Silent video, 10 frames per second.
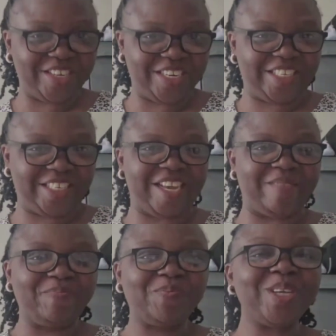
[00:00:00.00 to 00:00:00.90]
You
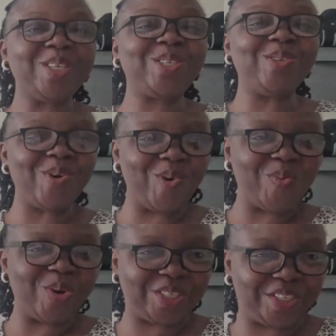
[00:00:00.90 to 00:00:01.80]
understand? It's not
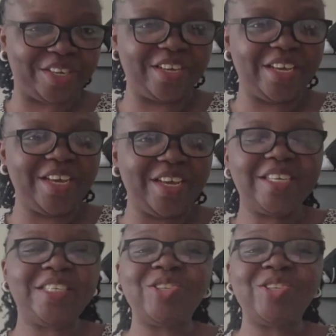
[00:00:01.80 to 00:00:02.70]
compulsory.
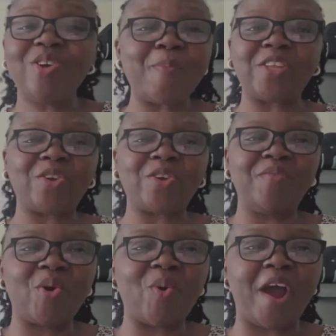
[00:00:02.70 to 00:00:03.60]
It's not part
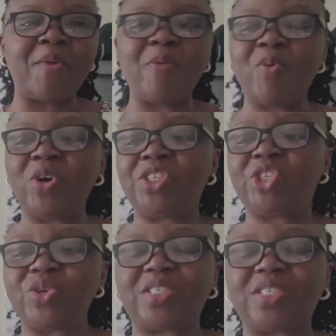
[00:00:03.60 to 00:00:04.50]
of the requirement,
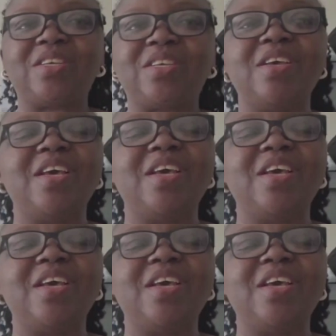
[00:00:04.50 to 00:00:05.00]
but it's